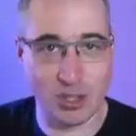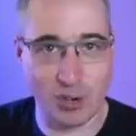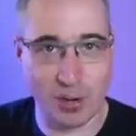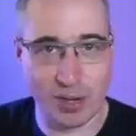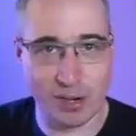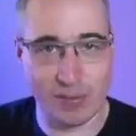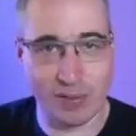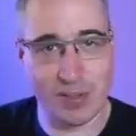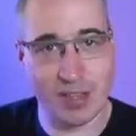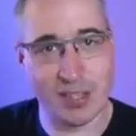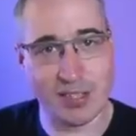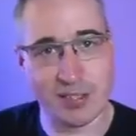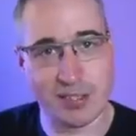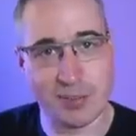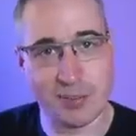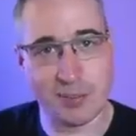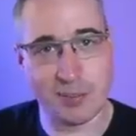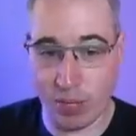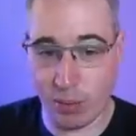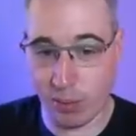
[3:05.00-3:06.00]
the trick for
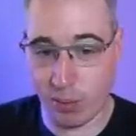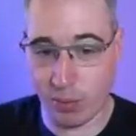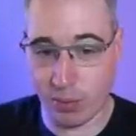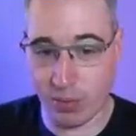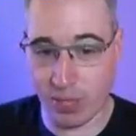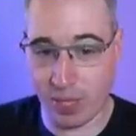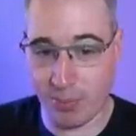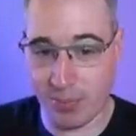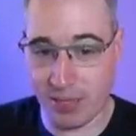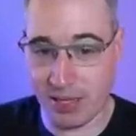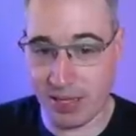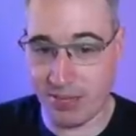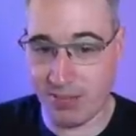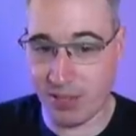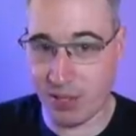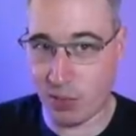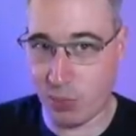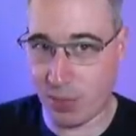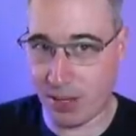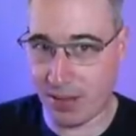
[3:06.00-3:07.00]
this. Now we will not be
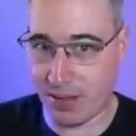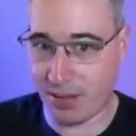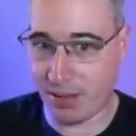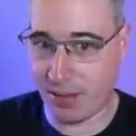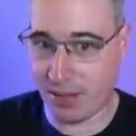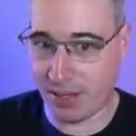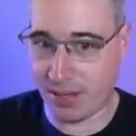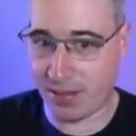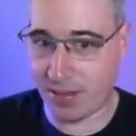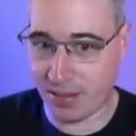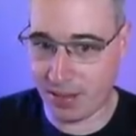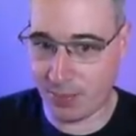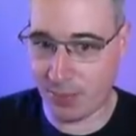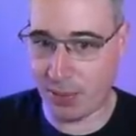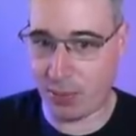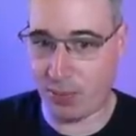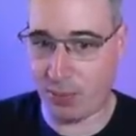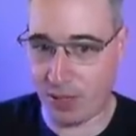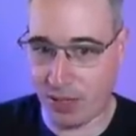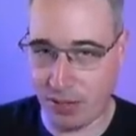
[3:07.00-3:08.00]
leaving the width like this,
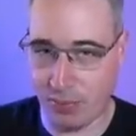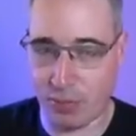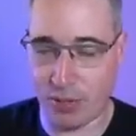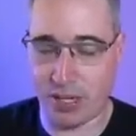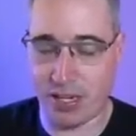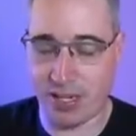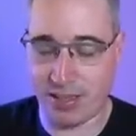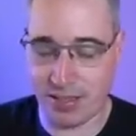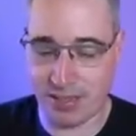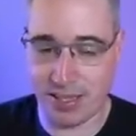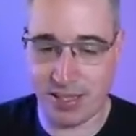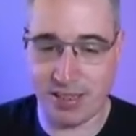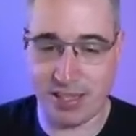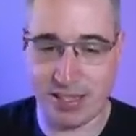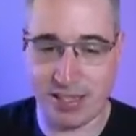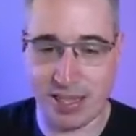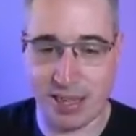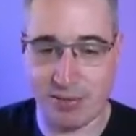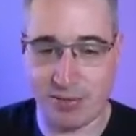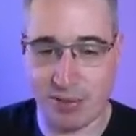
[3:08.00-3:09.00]
but we, we're gonna set it
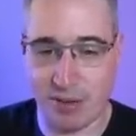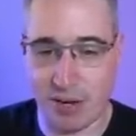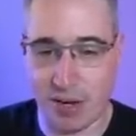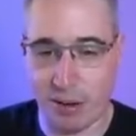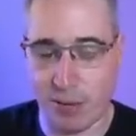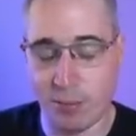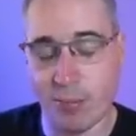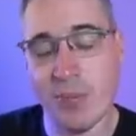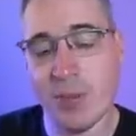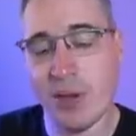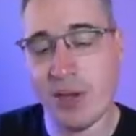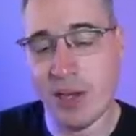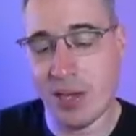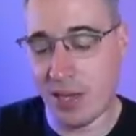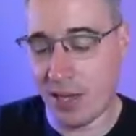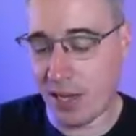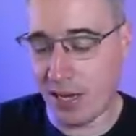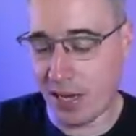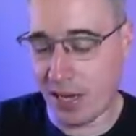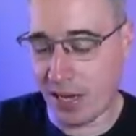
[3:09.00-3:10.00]
like that for now.
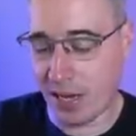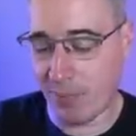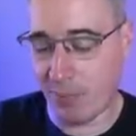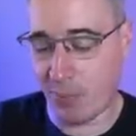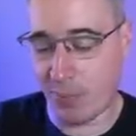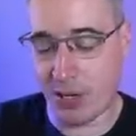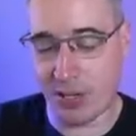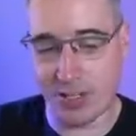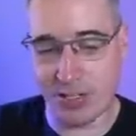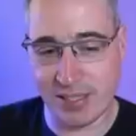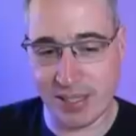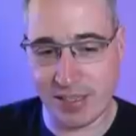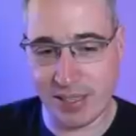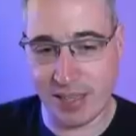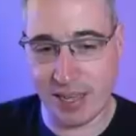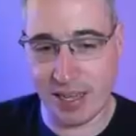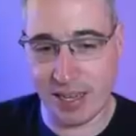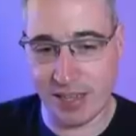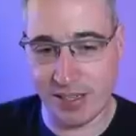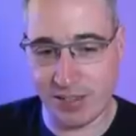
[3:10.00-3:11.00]
Um, we could set
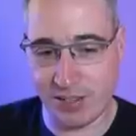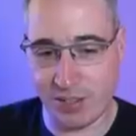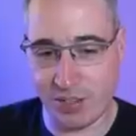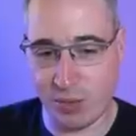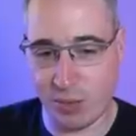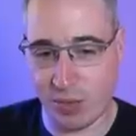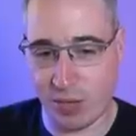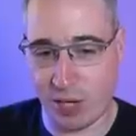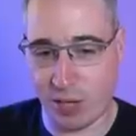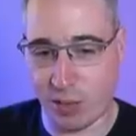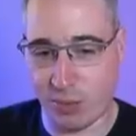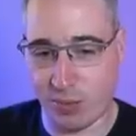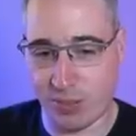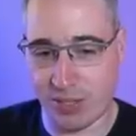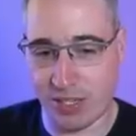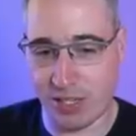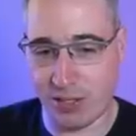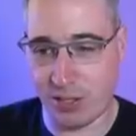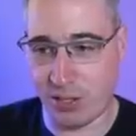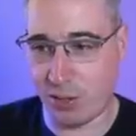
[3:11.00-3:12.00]
the height to
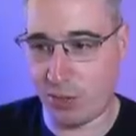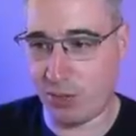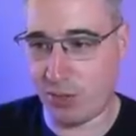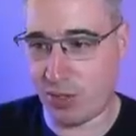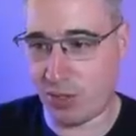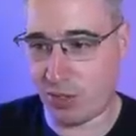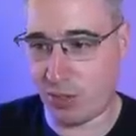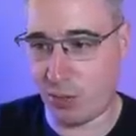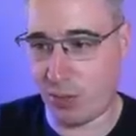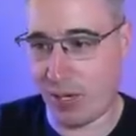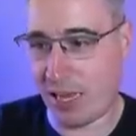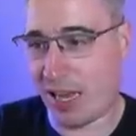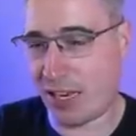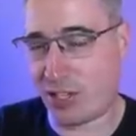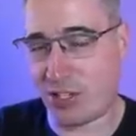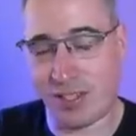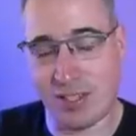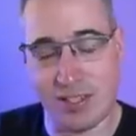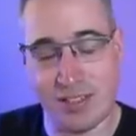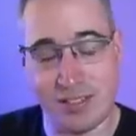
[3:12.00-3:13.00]
100% too, just so we
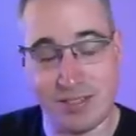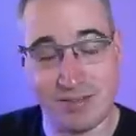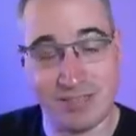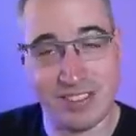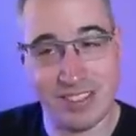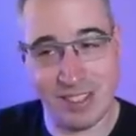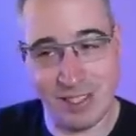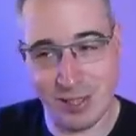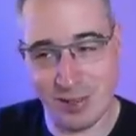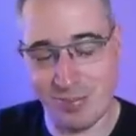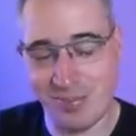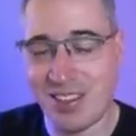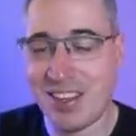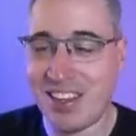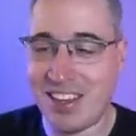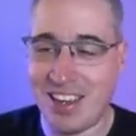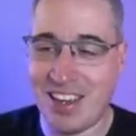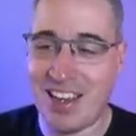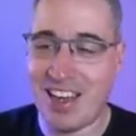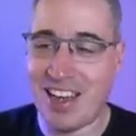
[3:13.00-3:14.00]
actually see them.
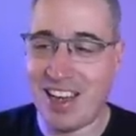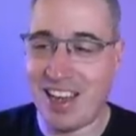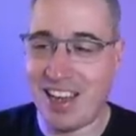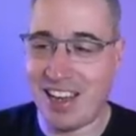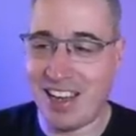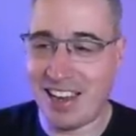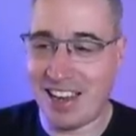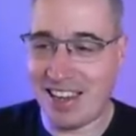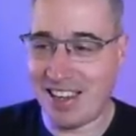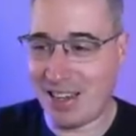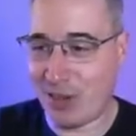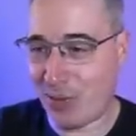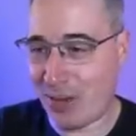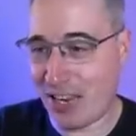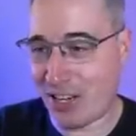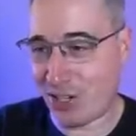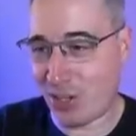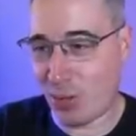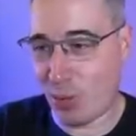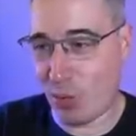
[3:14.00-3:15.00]
Uh, and now we
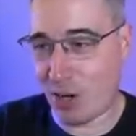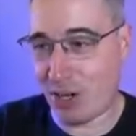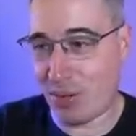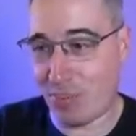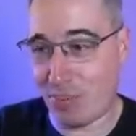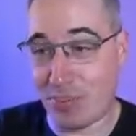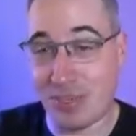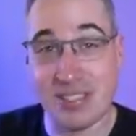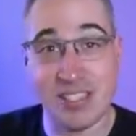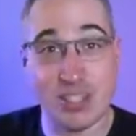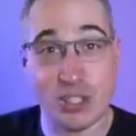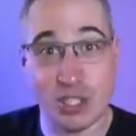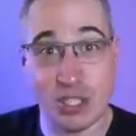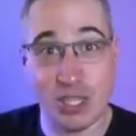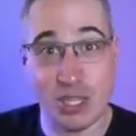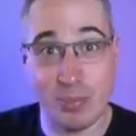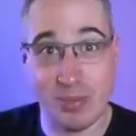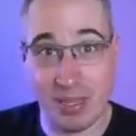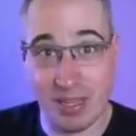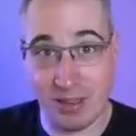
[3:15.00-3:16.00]
actually want to
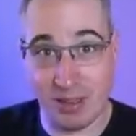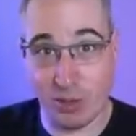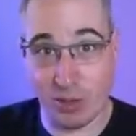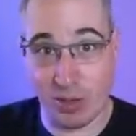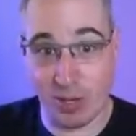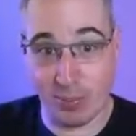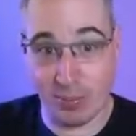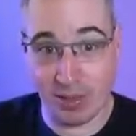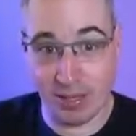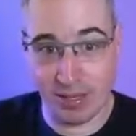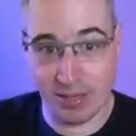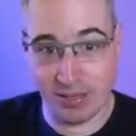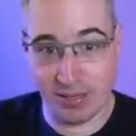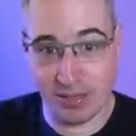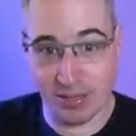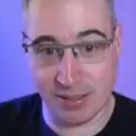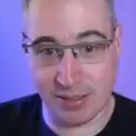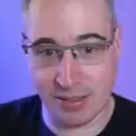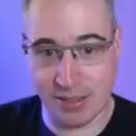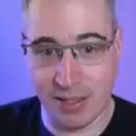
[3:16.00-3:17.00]
position them in the right
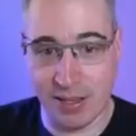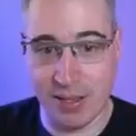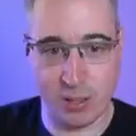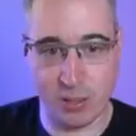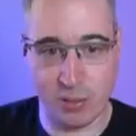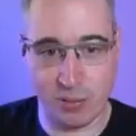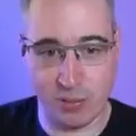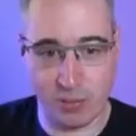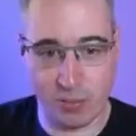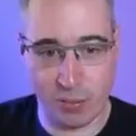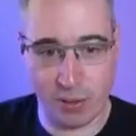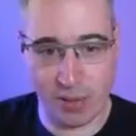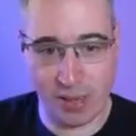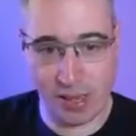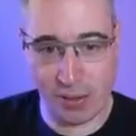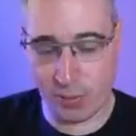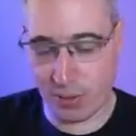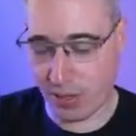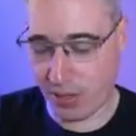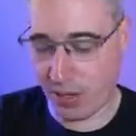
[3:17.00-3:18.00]
places. So for
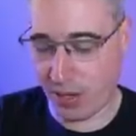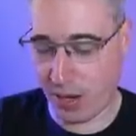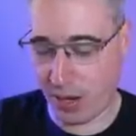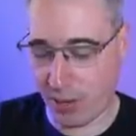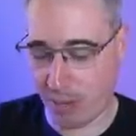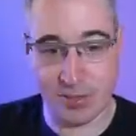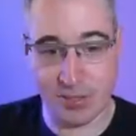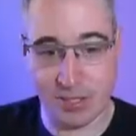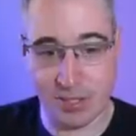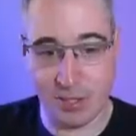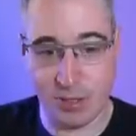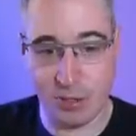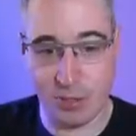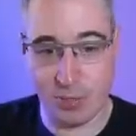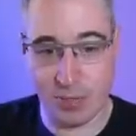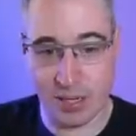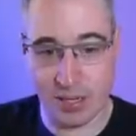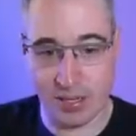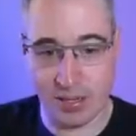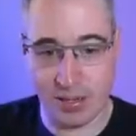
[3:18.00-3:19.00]
that one, I'm just going to
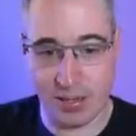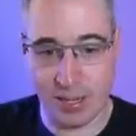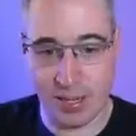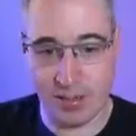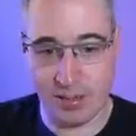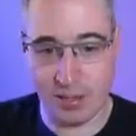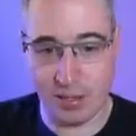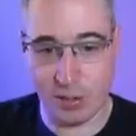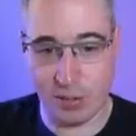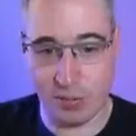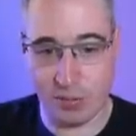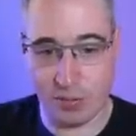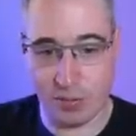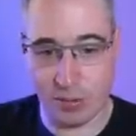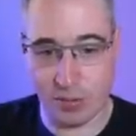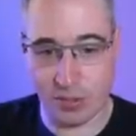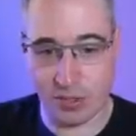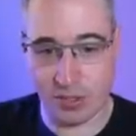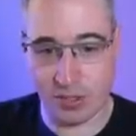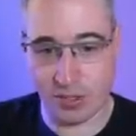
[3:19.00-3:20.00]
do button and then do
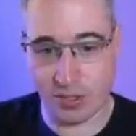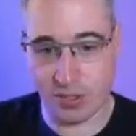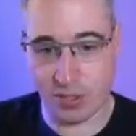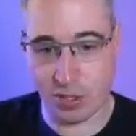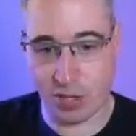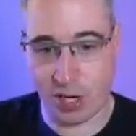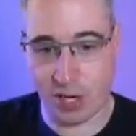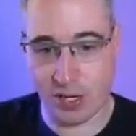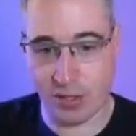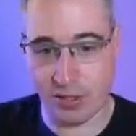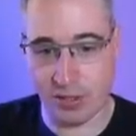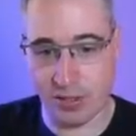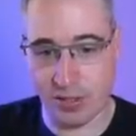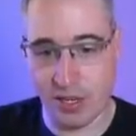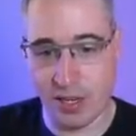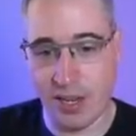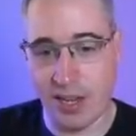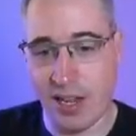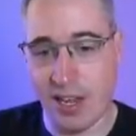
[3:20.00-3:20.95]
first child.